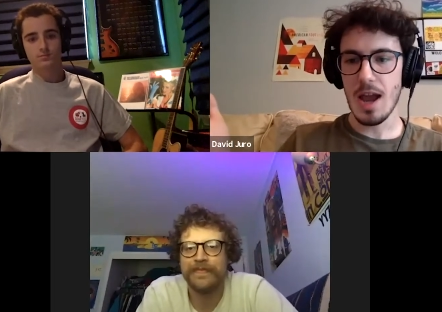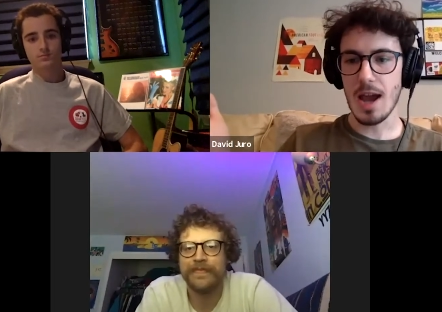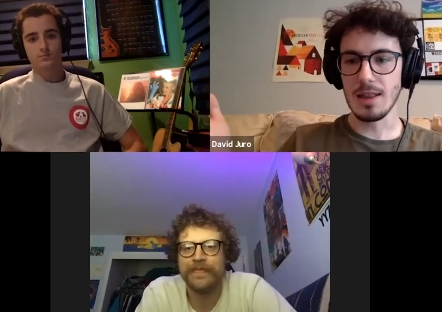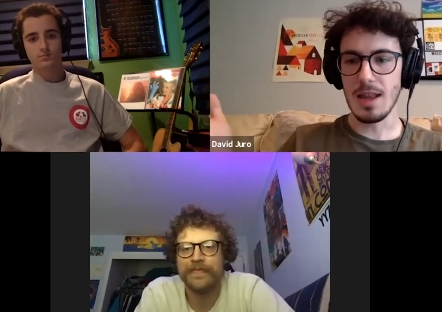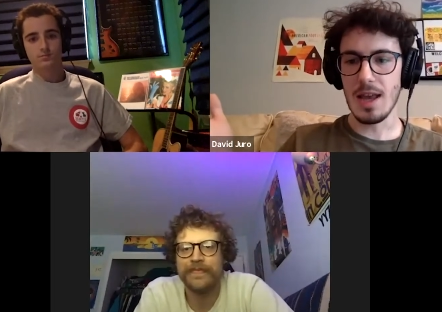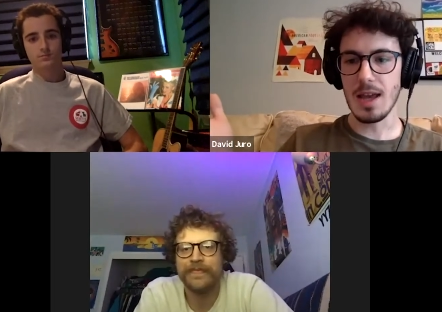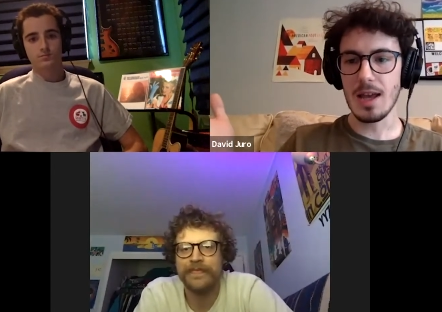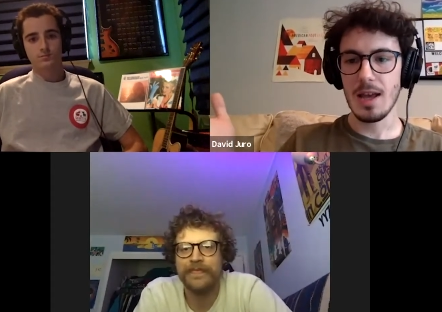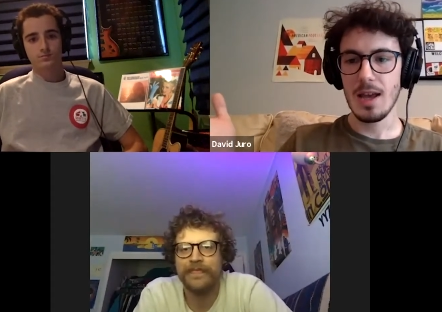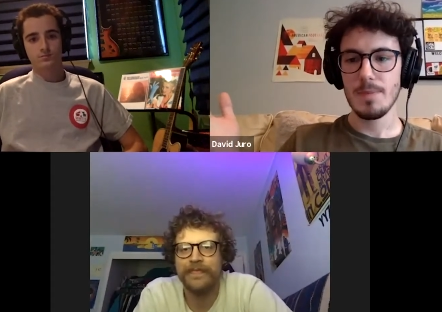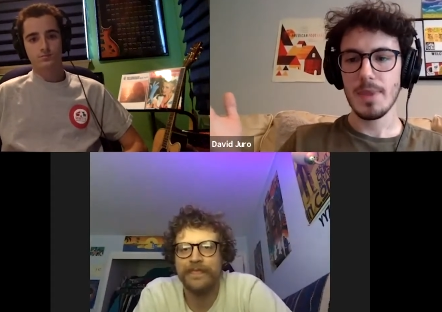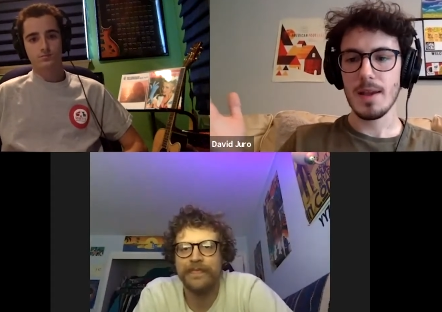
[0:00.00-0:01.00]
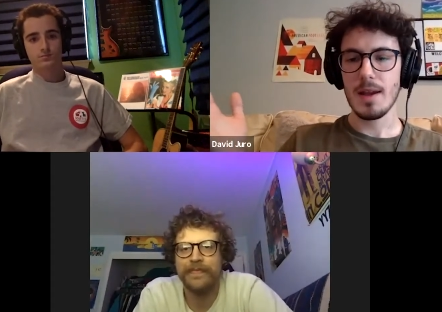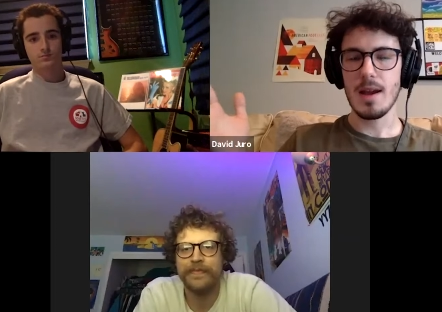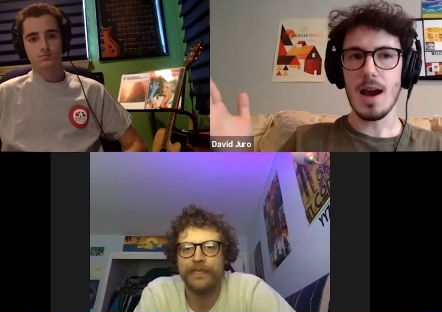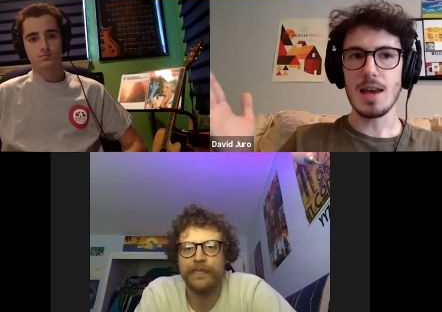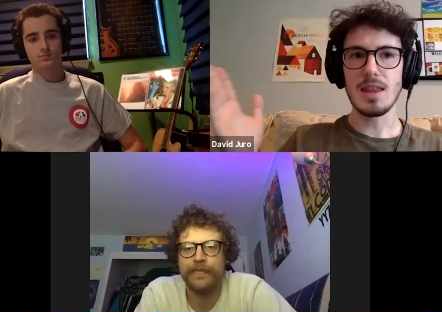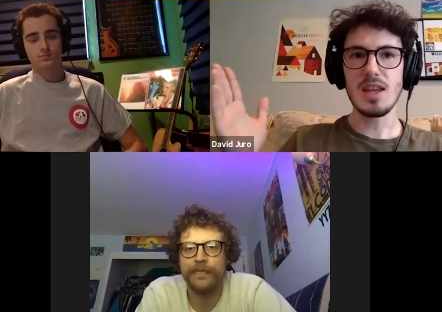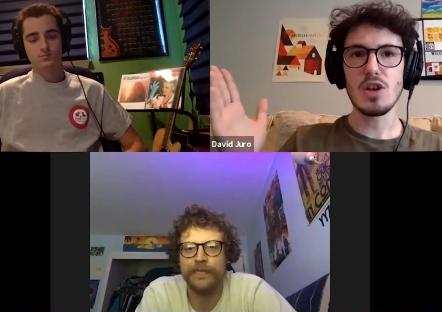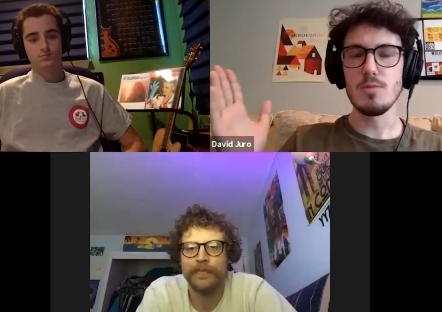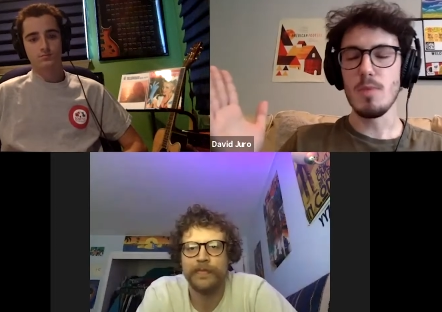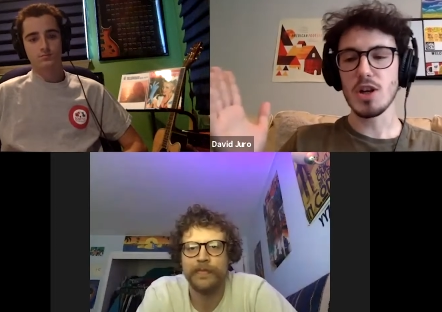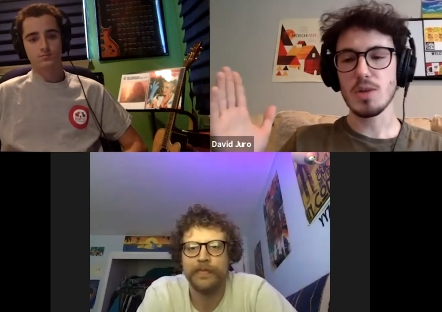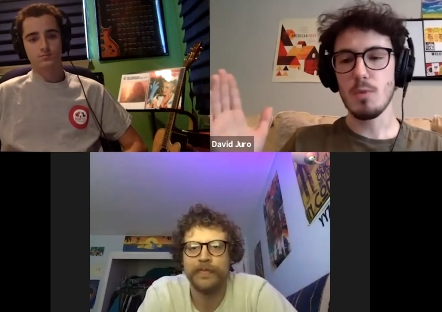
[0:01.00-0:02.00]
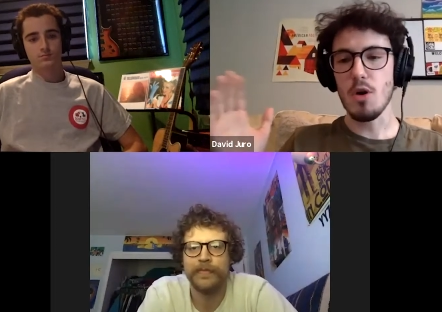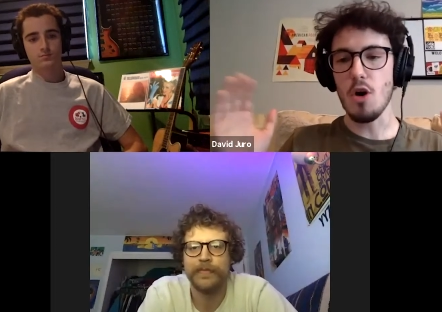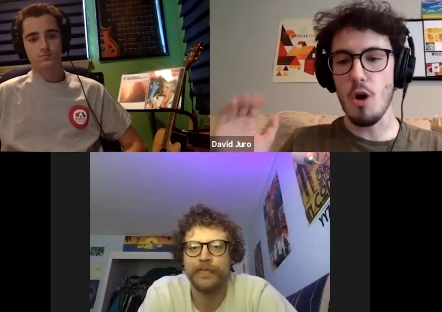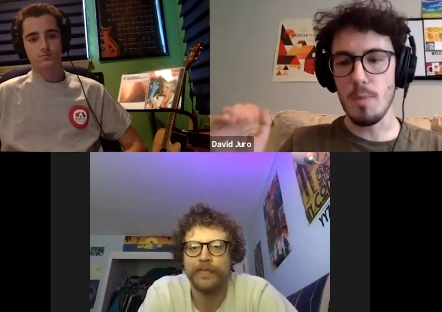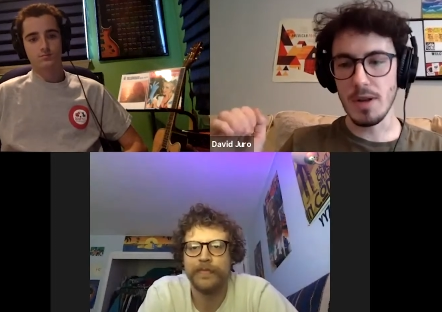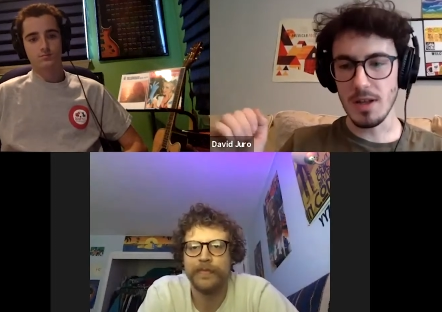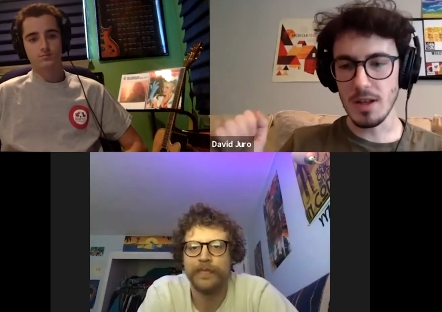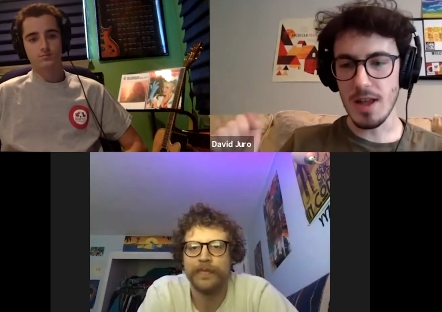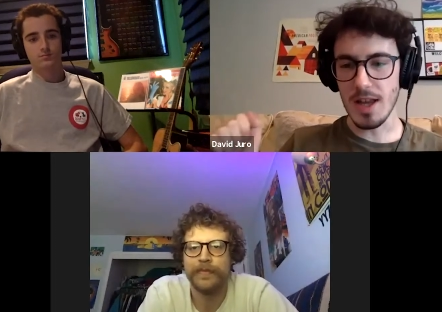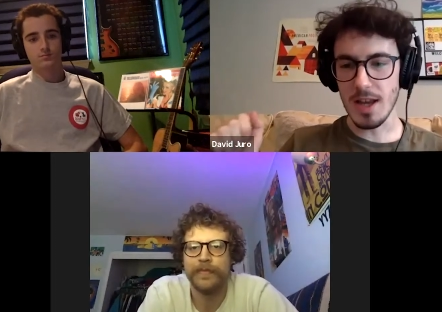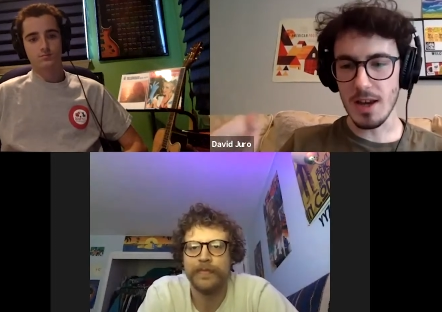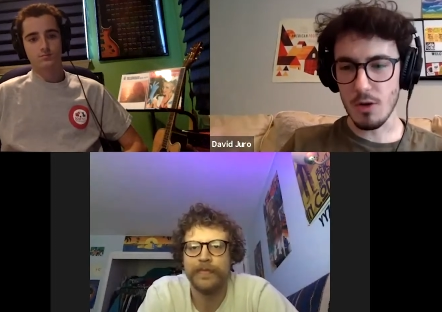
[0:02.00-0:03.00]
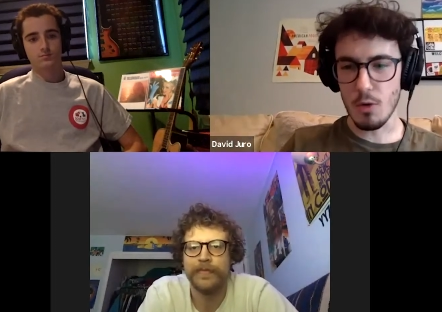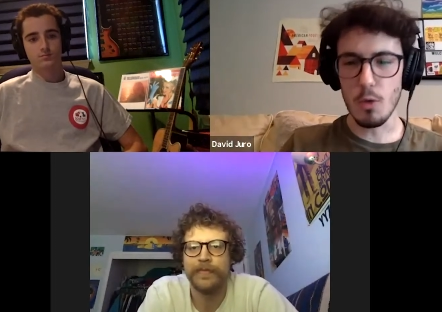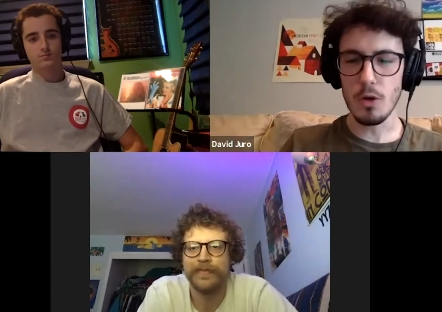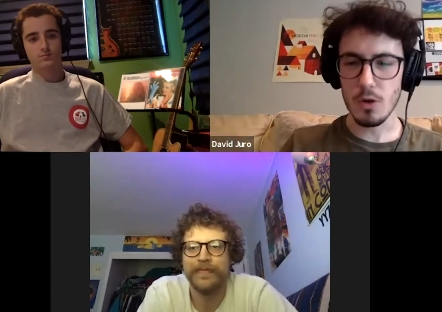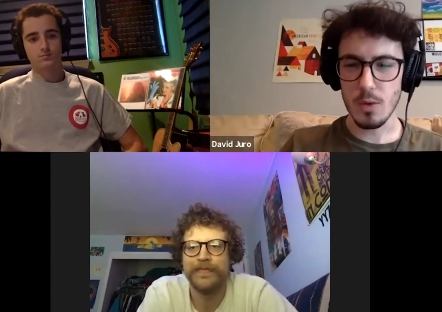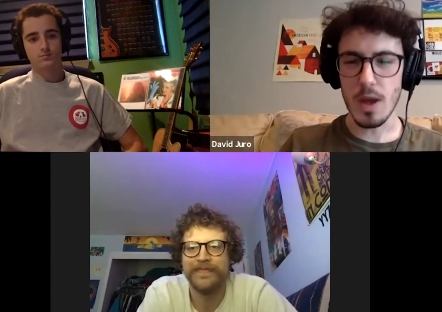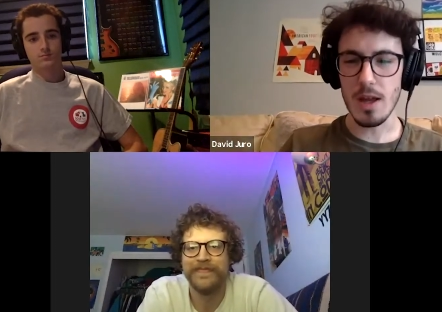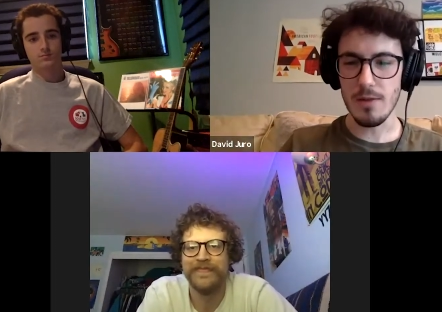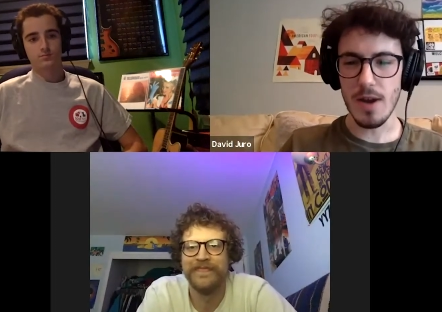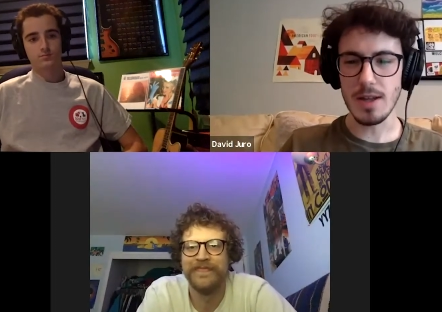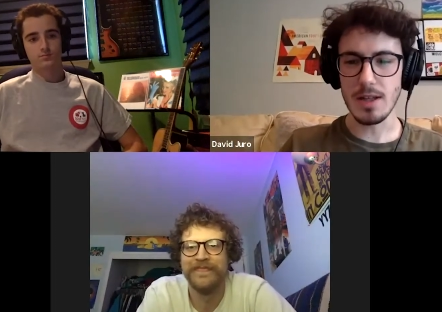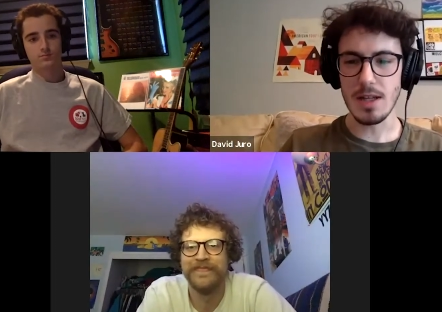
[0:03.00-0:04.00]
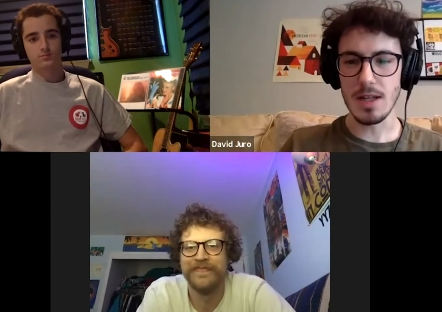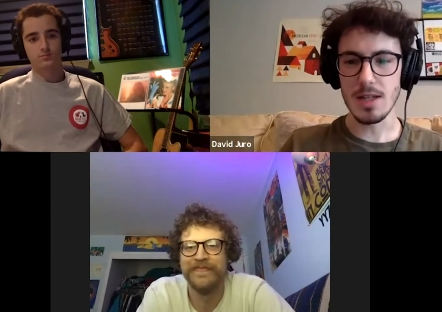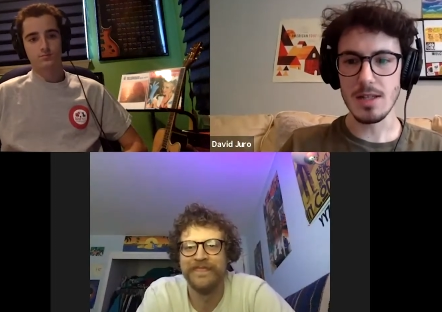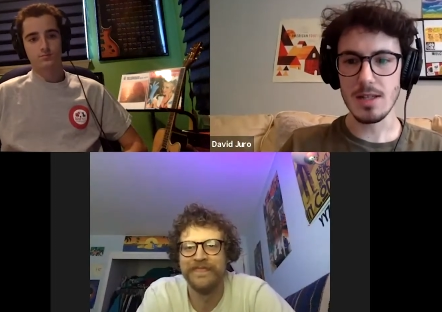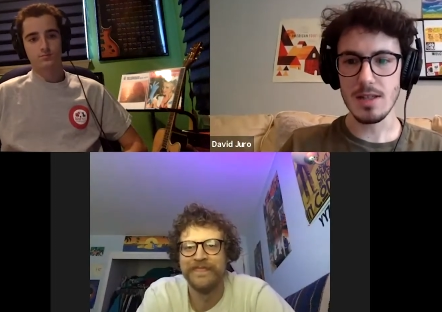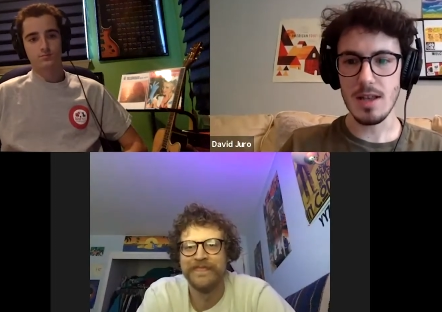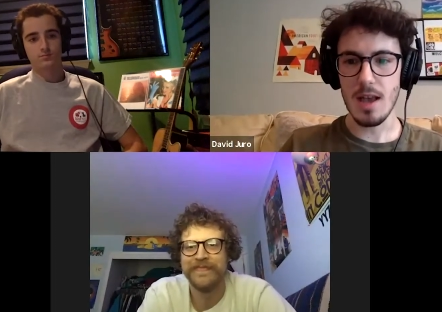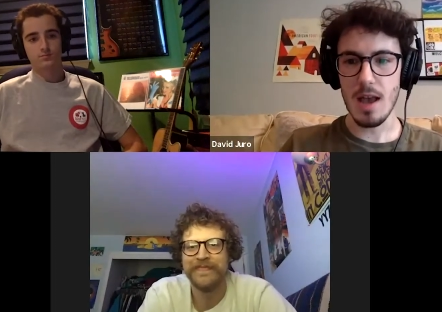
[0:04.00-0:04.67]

Speaker 1: And like, I think you're much more open to like cool creative ideas